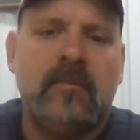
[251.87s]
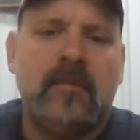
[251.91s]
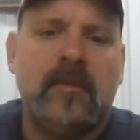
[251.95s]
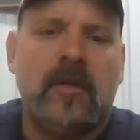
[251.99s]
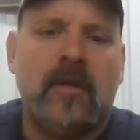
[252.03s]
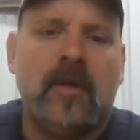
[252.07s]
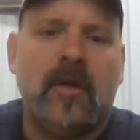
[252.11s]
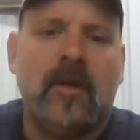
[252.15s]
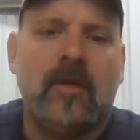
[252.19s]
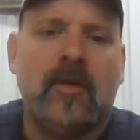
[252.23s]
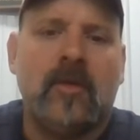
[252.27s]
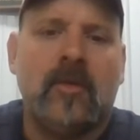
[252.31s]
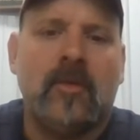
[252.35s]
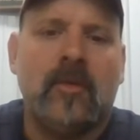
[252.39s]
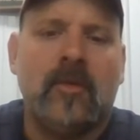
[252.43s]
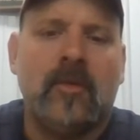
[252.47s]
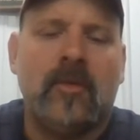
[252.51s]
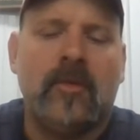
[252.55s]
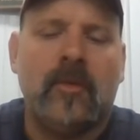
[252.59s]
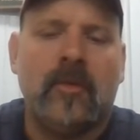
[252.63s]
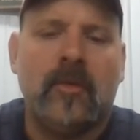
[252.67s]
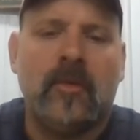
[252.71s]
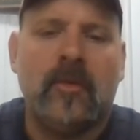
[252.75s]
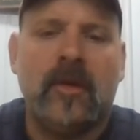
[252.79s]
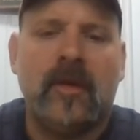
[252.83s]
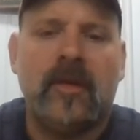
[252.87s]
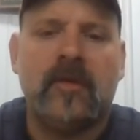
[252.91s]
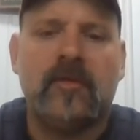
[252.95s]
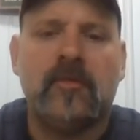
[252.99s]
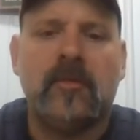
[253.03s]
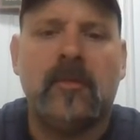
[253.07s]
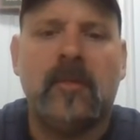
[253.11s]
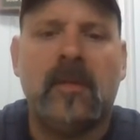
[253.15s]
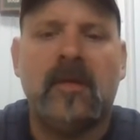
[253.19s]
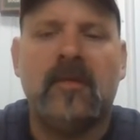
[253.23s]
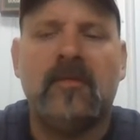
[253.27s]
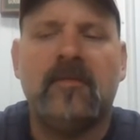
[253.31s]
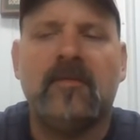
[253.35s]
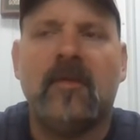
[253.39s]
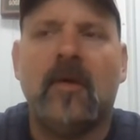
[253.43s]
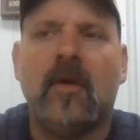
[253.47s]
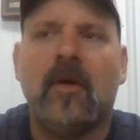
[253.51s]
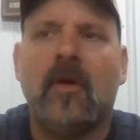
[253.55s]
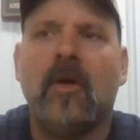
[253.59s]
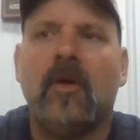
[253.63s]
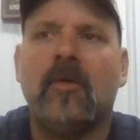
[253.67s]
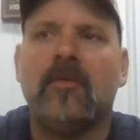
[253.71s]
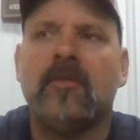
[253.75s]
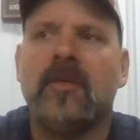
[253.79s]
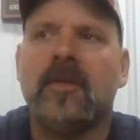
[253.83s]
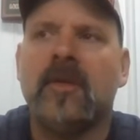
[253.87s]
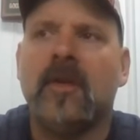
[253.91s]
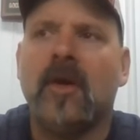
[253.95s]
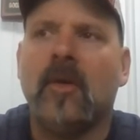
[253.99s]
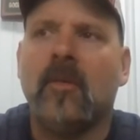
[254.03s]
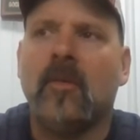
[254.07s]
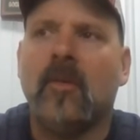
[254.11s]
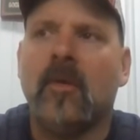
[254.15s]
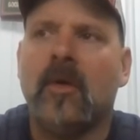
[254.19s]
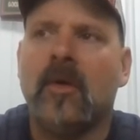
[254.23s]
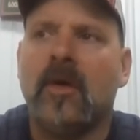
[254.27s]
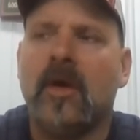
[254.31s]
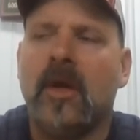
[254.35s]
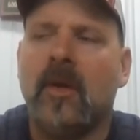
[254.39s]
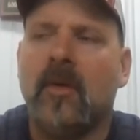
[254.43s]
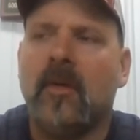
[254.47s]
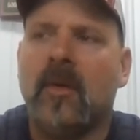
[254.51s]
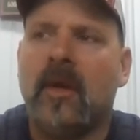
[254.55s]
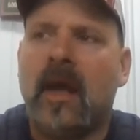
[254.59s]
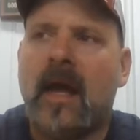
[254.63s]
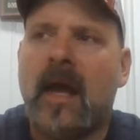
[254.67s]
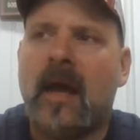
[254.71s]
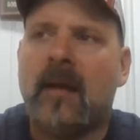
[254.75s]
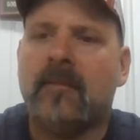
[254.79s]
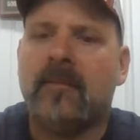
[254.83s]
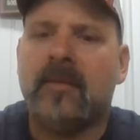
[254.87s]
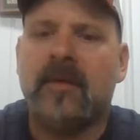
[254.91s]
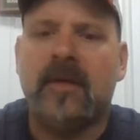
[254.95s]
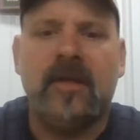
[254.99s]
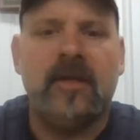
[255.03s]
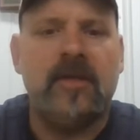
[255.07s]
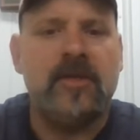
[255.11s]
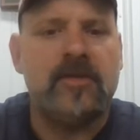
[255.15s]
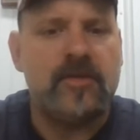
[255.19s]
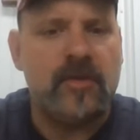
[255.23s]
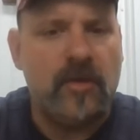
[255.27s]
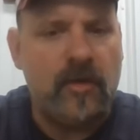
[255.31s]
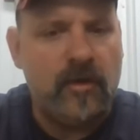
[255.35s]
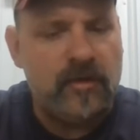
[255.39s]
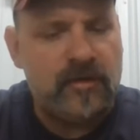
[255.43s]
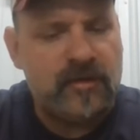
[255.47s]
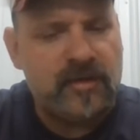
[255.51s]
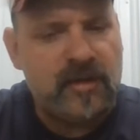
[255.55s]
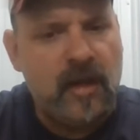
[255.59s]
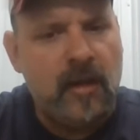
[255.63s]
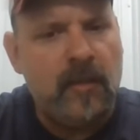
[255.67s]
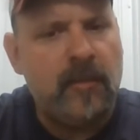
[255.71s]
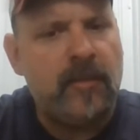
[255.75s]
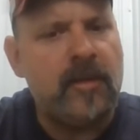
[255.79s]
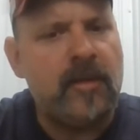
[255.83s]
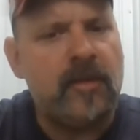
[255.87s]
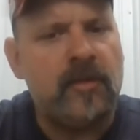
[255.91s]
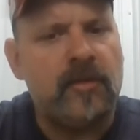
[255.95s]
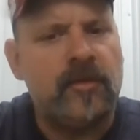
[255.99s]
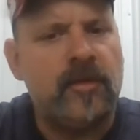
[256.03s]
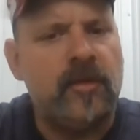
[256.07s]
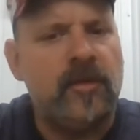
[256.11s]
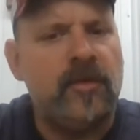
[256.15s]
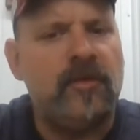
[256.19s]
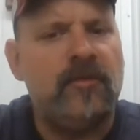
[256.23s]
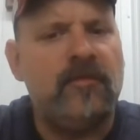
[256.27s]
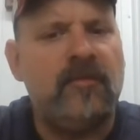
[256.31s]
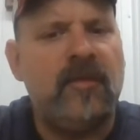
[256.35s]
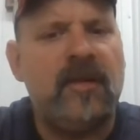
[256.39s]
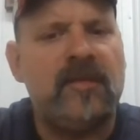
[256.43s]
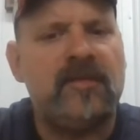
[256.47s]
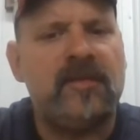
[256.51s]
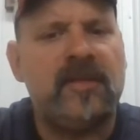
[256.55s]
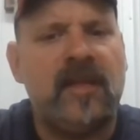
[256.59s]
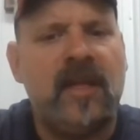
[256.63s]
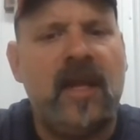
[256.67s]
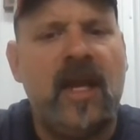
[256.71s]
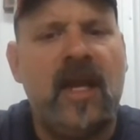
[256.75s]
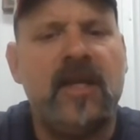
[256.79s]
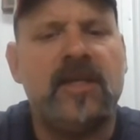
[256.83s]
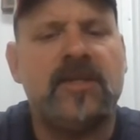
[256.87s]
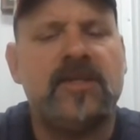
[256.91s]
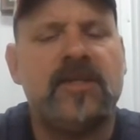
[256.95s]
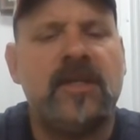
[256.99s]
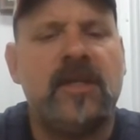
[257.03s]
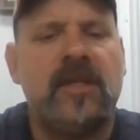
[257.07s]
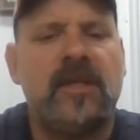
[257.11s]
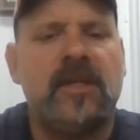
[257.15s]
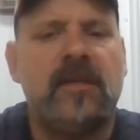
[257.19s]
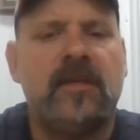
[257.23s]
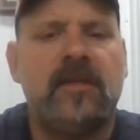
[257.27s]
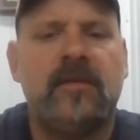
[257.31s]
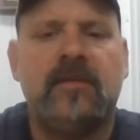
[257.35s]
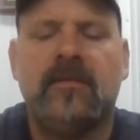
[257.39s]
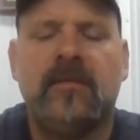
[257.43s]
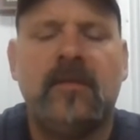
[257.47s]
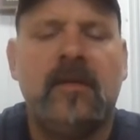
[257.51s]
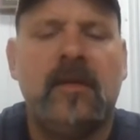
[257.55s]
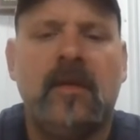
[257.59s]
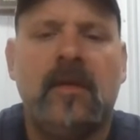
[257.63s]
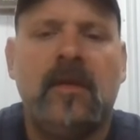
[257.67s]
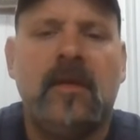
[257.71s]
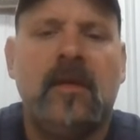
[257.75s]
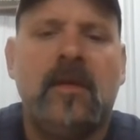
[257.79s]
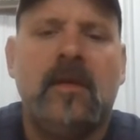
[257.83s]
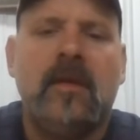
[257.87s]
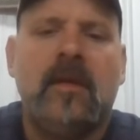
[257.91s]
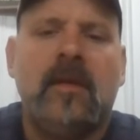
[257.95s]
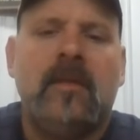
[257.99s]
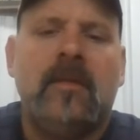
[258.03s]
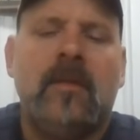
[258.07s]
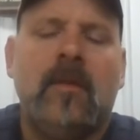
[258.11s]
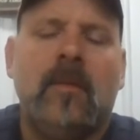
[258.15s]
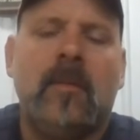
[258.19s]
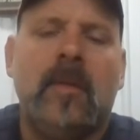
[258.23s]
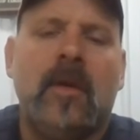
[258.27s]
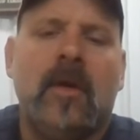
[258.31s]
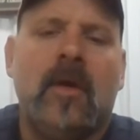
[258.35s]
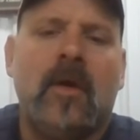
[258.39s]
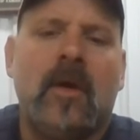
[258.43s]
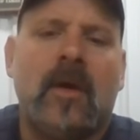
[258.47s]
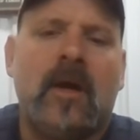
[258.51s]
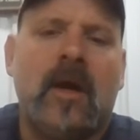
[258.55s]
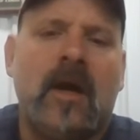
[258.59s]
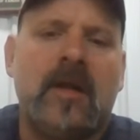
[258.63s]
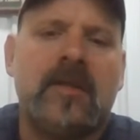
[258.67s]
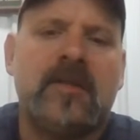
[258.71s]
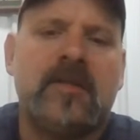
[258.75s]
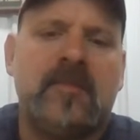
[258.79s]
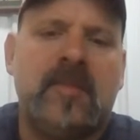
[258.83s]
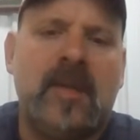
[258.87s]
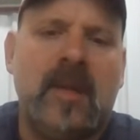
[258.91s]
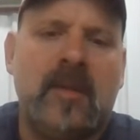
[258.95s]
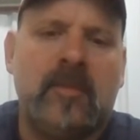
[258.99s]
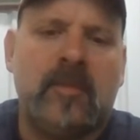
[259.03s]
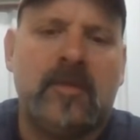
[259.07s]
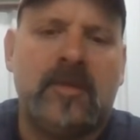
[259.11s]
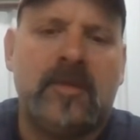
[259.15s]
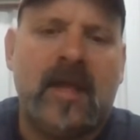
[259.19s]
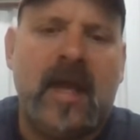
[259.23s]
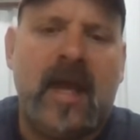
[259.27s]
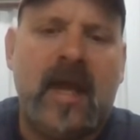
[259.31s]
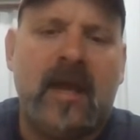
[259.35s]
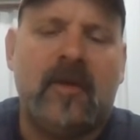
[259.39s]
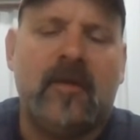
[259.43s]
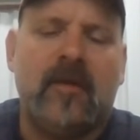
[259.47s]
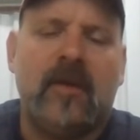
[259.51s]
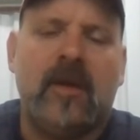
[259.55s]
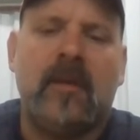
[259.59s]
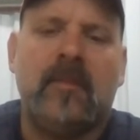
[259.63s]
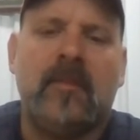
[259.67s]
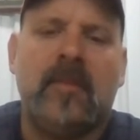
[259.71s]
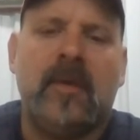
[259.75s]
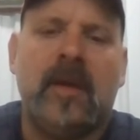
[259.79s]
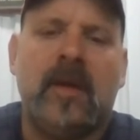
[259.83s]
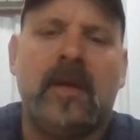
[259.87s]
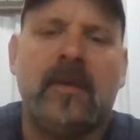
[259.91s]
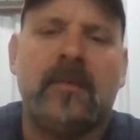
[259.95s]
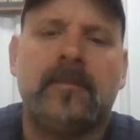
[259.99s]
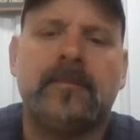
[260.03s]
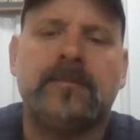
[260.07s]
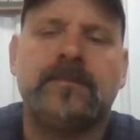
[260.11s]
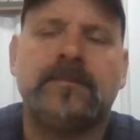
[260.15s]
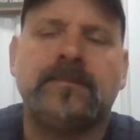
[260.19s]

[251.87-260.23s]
local authorities will be involved, and they'll want to know what happened. The insurance company will do an investigation, and there'll be all kinds of people tangled up in it.